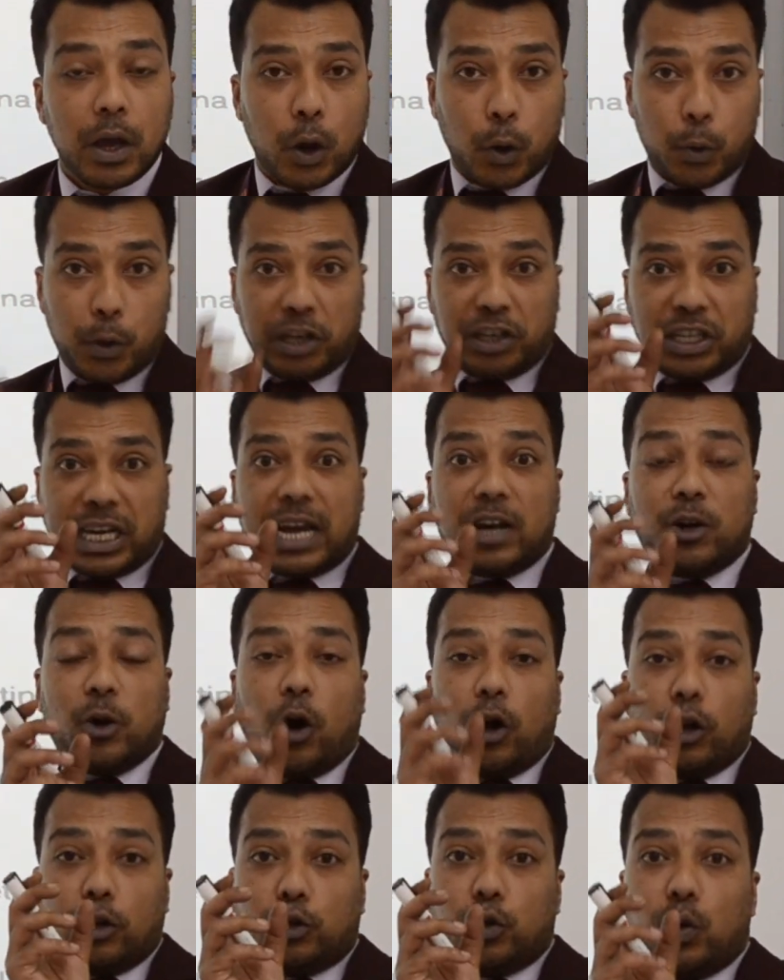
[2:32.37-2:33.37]
which
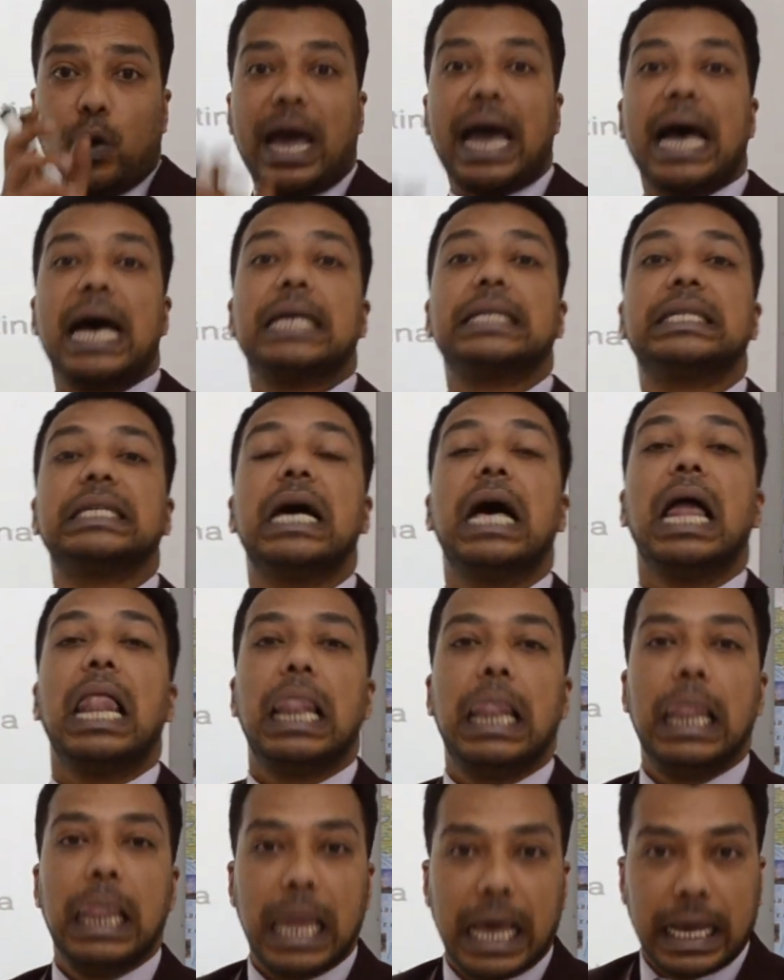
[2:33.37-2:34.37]
also has
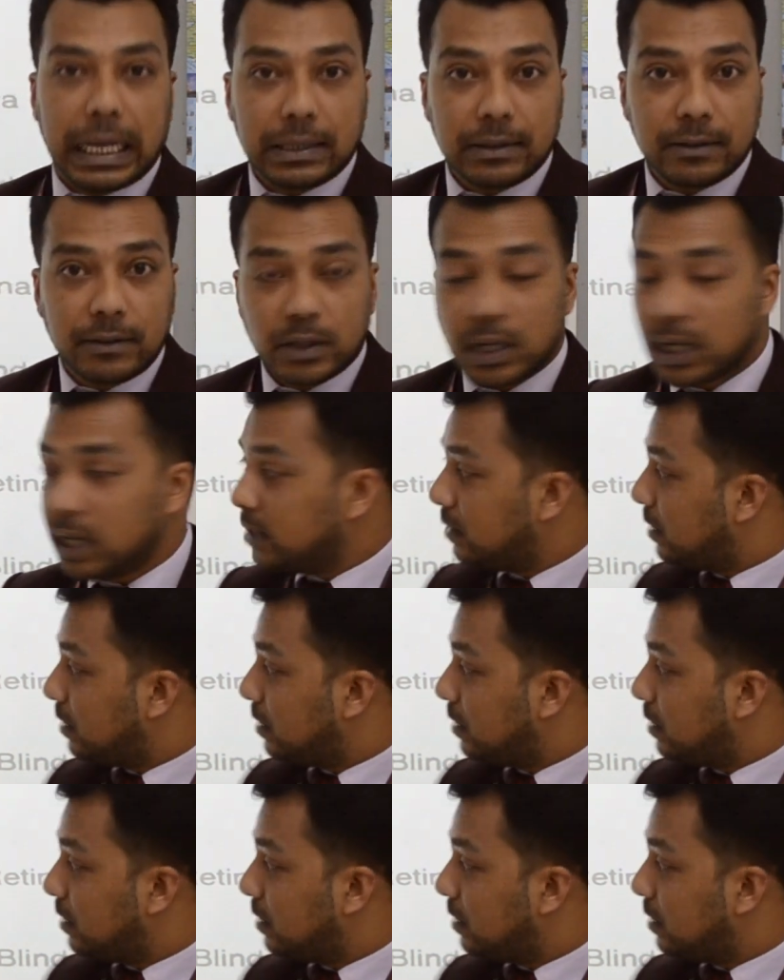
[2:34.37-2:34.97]
a lens.